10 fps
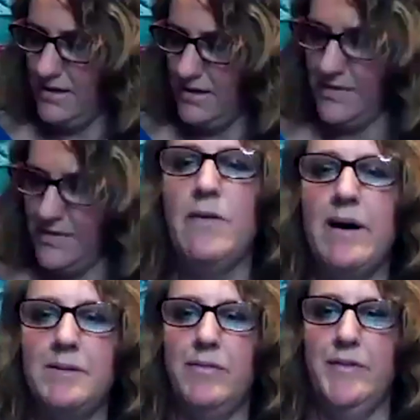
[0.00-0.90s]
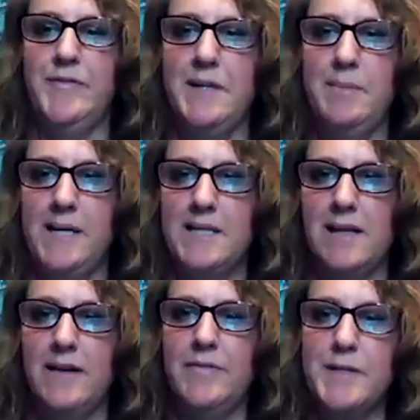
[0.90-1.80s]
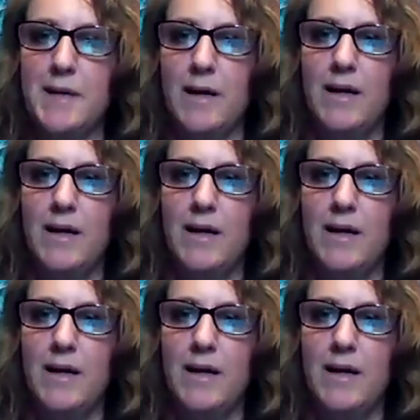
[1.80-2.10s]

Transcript: So we have about 15 minutes left.